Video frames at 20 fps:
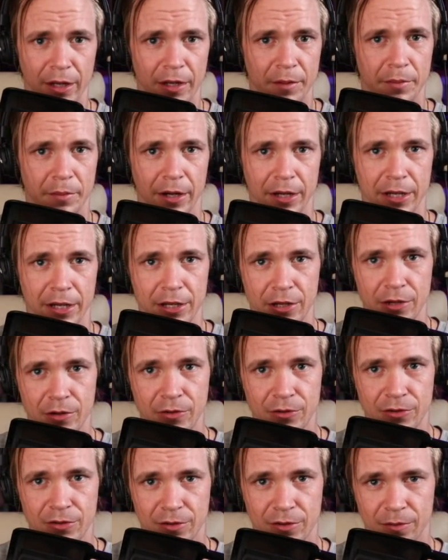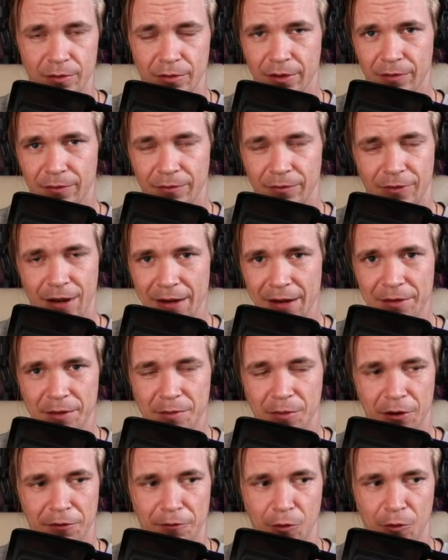but the 5D
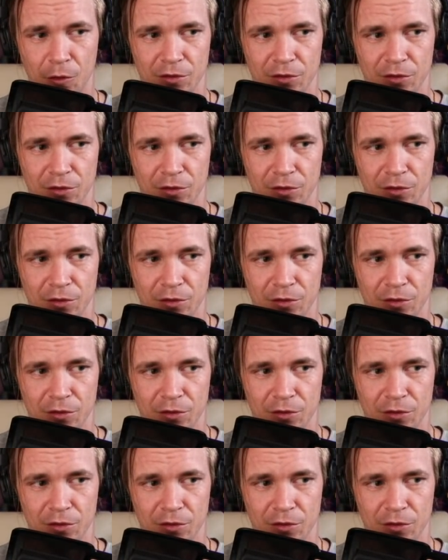Mark IV is